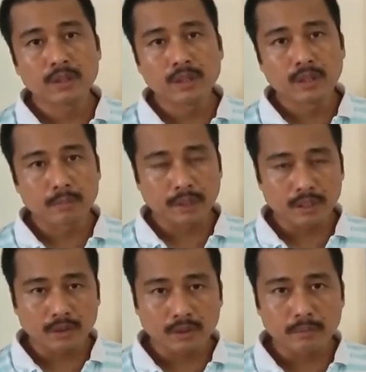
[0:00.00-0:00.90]
metal
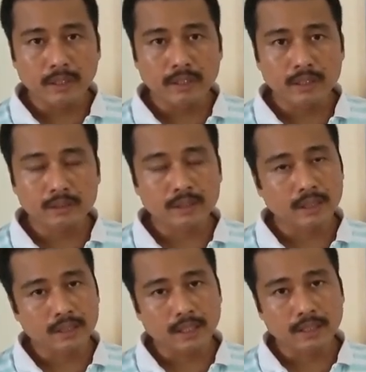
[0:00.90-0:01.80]
orbitals,
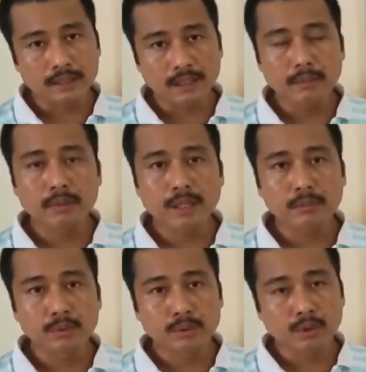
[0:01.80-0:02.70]
and at the same time we
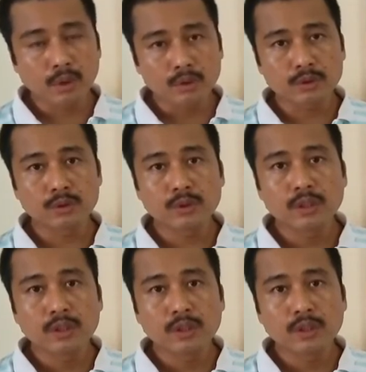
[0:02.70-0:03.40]
should also